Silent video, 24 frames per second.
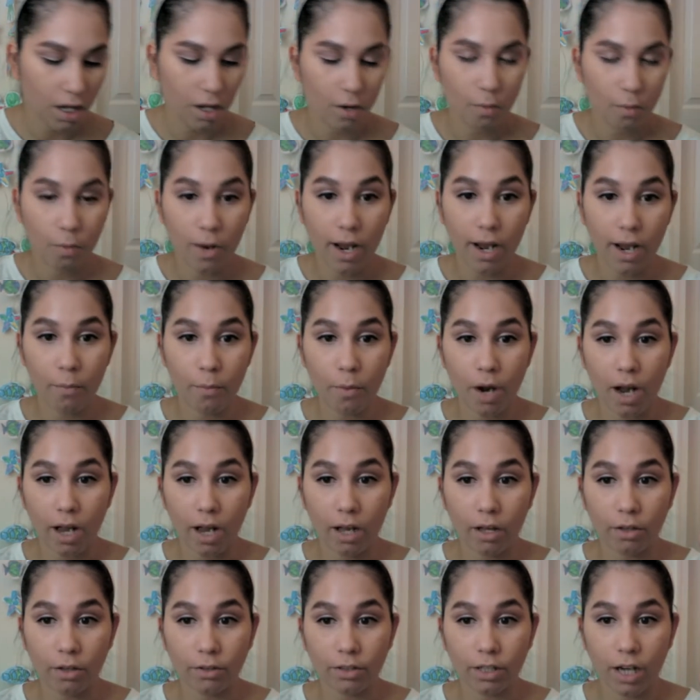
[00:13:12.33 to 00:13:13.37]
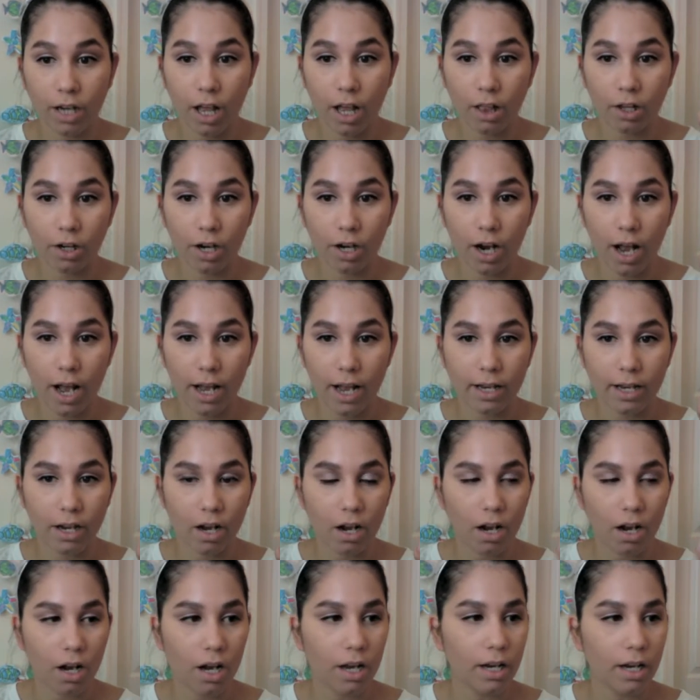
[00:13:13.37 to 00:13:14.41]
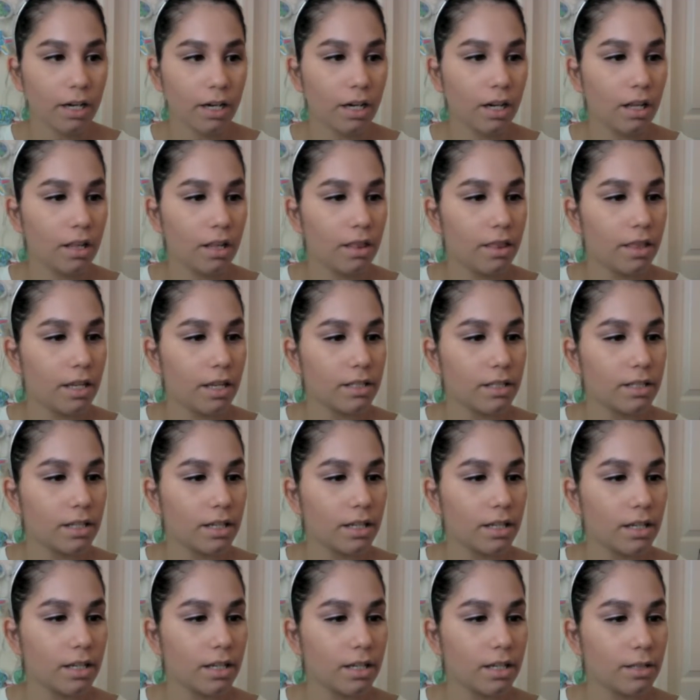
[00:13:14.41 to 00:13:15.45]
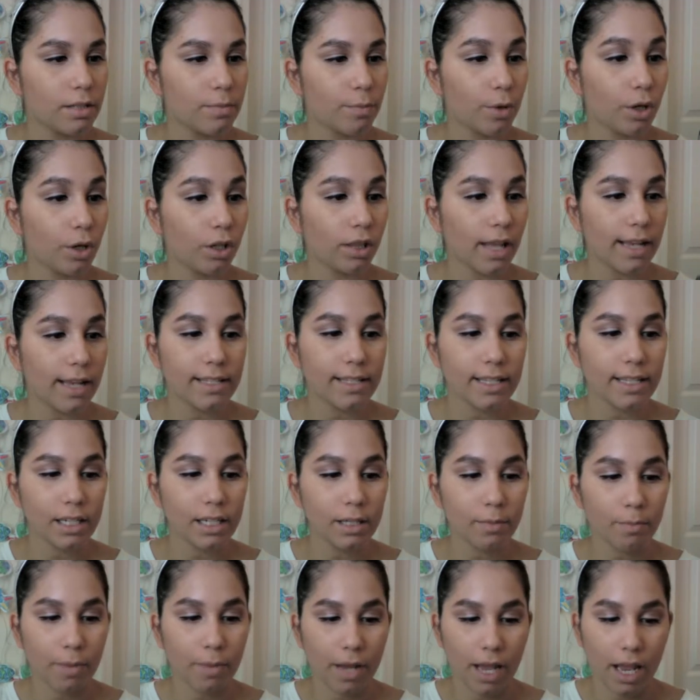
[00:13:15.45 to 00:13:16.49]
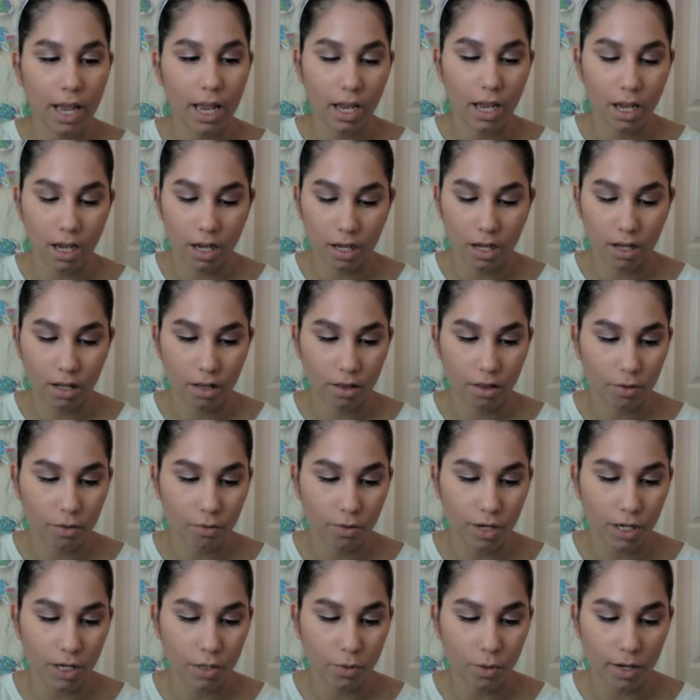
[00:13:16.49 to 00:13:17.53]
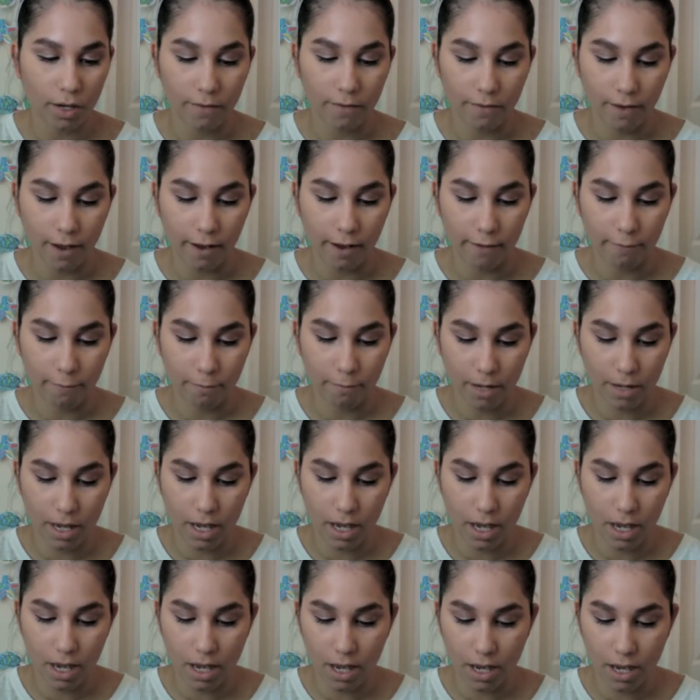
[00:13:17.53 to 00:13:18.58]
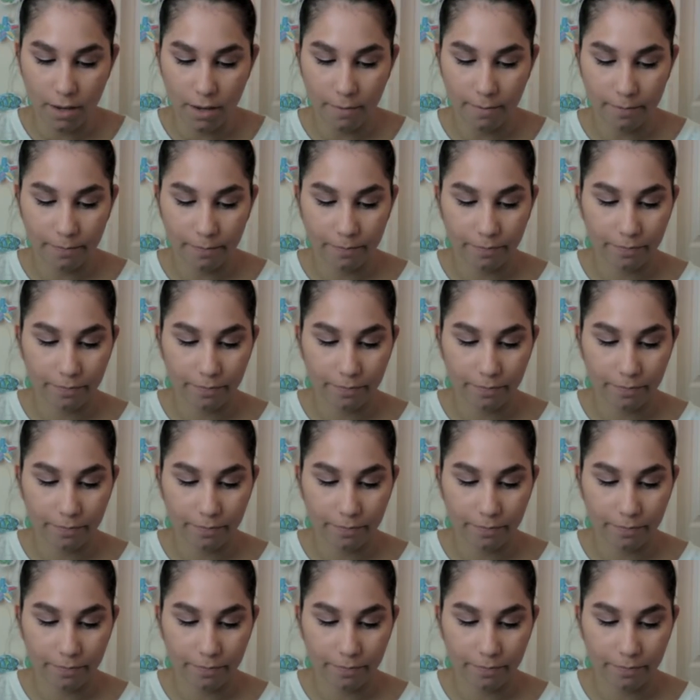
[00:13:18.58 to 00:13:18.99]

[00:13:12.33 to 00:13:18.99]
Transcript: Wet n Wild Color Icon. This is Pearlescent Pink 325B.